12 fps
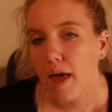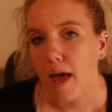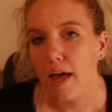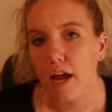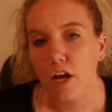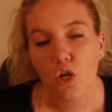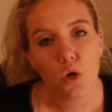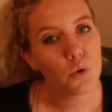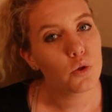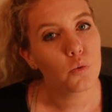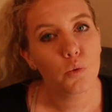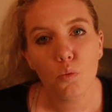And I
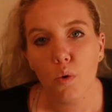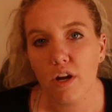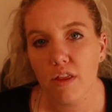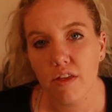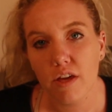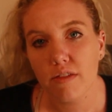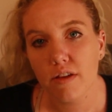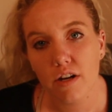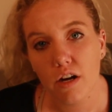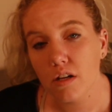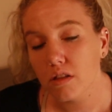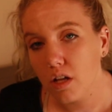know that we want to think that
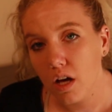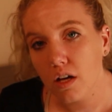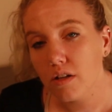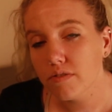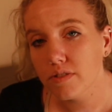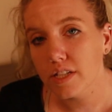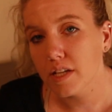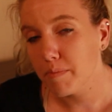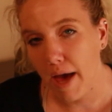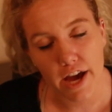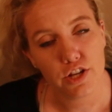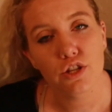our love and
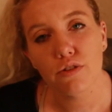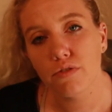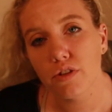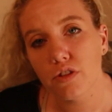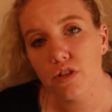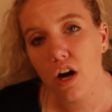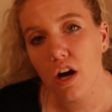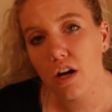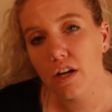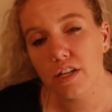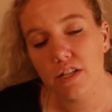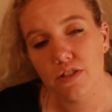compassion for the
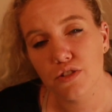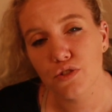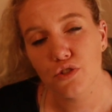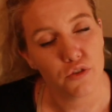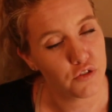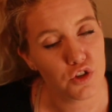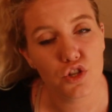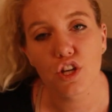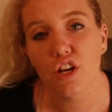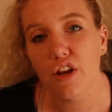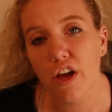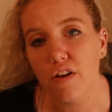dog is
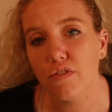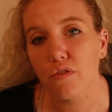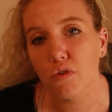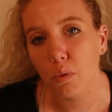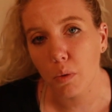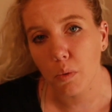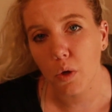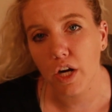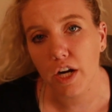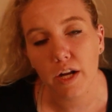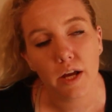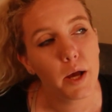sufficient enough of a
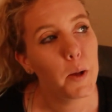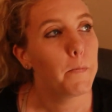reward.